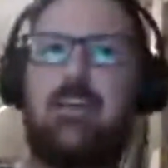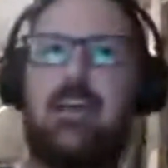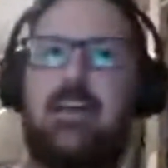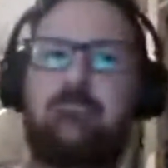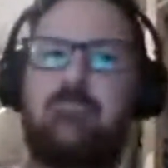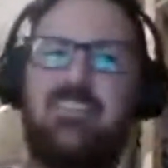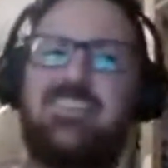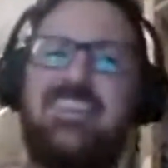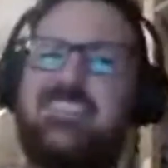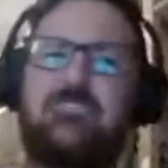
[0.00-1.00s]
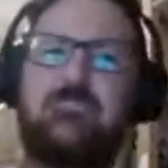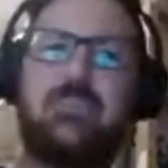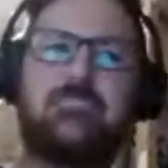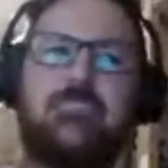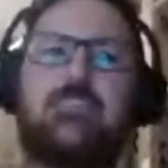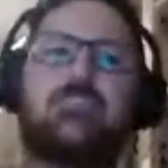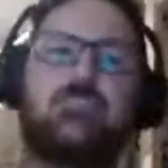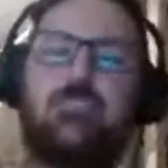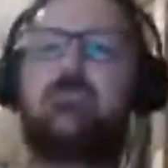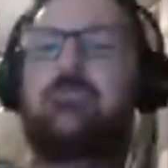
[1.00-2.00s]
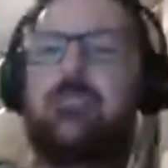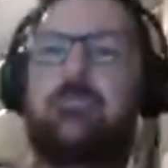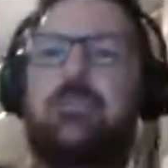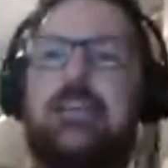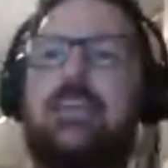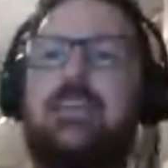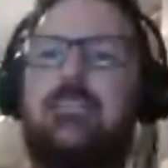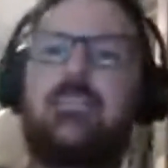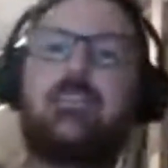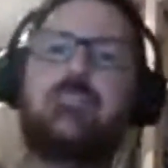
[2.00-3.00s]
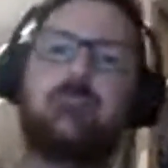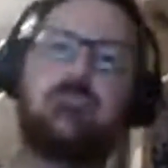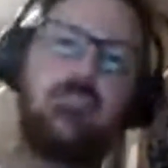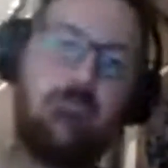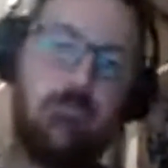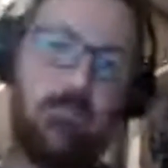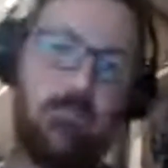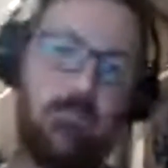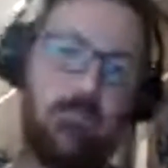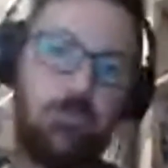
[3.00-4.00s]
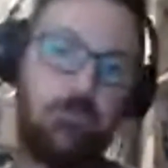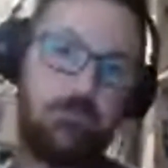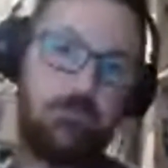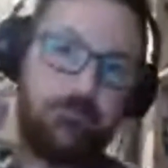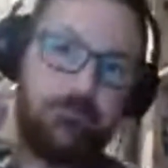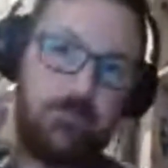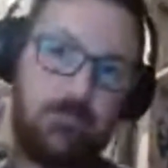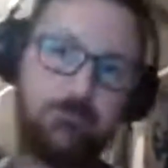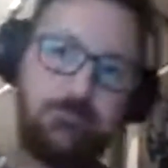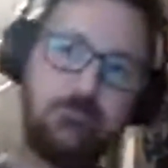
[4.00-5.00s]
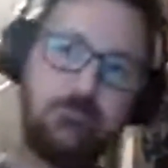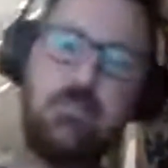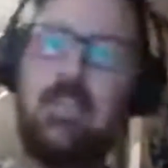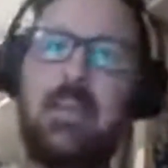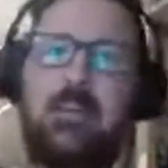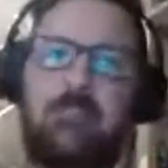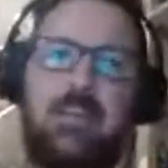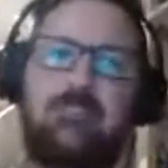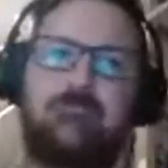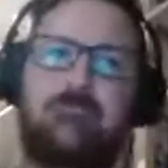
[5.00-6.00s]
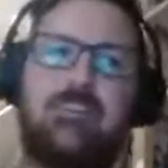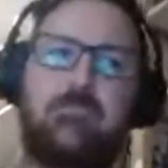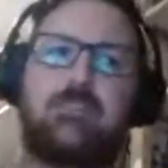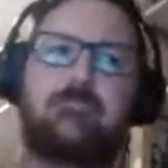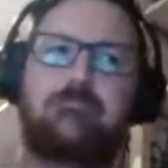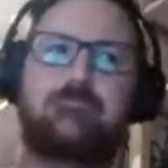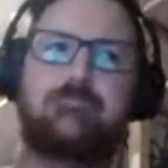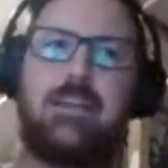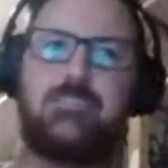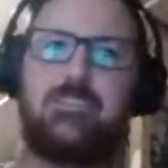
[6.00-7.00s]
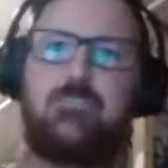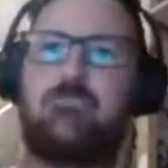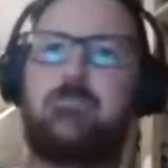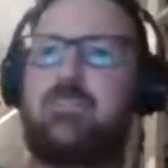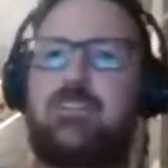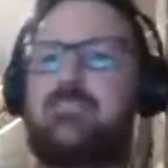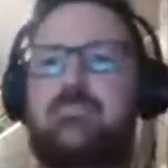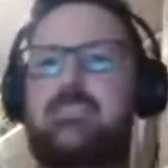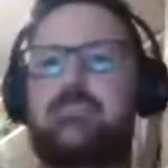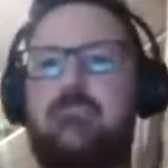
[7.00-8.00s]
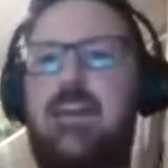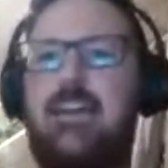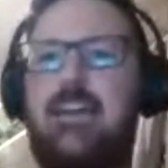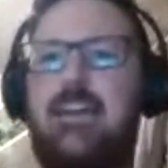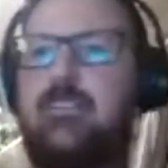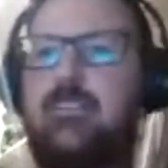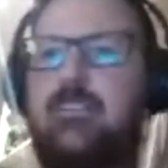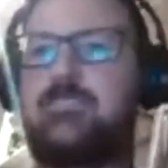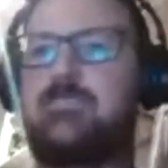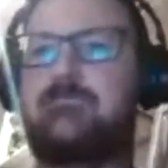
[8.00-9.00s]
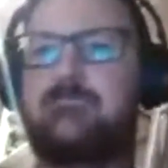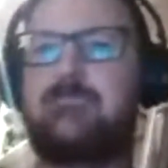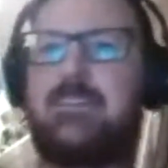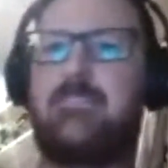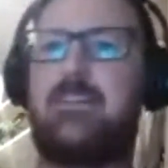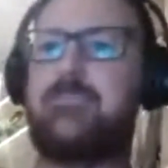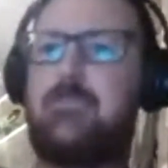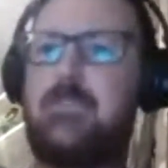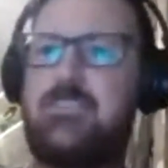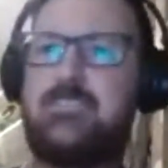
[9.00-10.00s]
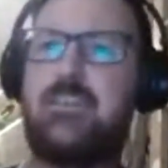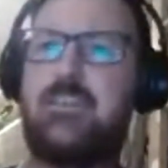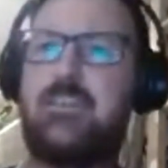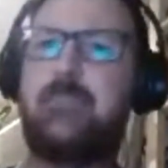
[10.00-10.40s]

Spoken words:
I think, yeah, just from that sort of external view looking in, I think it's a really, really good move. And for anyone actually contributing, it's great. It just makes life so much easier.